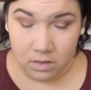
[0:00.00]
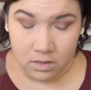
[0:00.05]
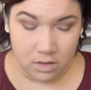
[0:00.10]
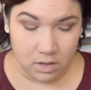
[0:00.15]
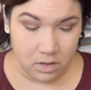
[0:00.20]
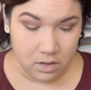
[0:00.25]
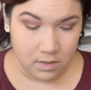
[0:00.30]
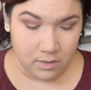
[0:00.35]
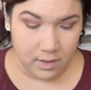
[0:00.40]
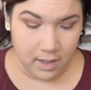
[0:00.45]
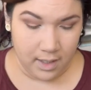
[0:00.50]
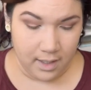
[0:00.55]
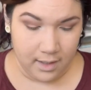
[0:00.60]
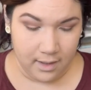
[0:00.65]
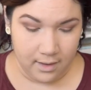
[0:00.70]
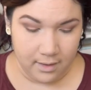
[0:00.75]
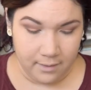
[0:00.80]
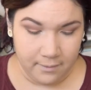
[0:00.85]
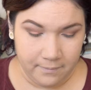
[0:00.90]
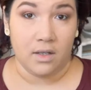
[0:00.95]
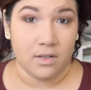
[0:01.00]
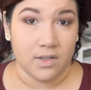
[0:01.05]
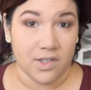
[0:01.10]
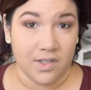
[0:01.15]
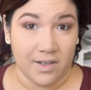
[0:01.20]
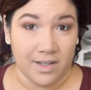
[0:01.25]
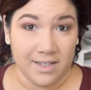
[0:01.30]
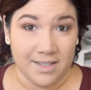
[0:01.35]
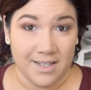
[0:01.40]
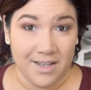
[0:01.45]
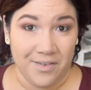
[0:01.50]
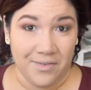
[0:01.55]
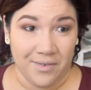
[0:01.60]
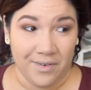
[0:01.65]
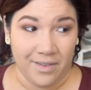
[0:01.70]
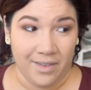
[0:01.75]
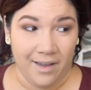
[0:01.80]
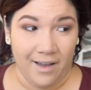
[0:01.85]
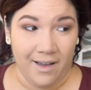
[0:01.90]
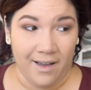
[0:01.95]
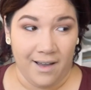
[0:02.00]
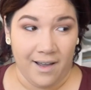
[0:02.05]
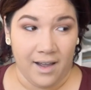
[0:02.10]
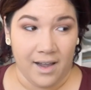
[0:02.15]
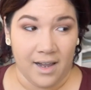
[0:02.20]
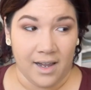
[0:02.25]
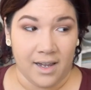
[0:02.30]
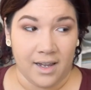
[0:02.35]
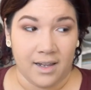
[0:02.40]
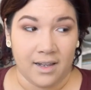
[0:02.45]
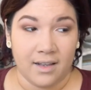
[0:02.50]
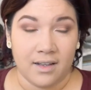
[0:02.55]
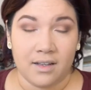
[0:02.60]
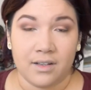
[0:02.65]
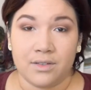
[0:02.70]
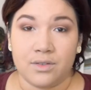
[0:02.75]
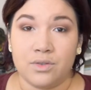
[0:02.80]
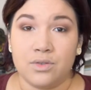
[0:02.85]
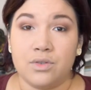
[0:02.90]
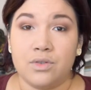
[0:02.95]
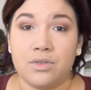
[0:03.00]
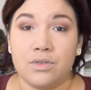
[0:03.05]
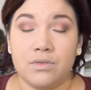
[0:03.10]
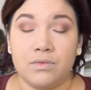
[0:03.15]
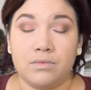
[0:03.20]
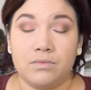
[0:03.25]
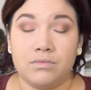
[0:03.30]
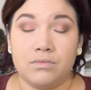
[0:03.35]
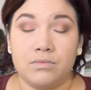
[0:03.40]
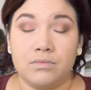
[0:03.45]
Just right here. So that's it for the eyes.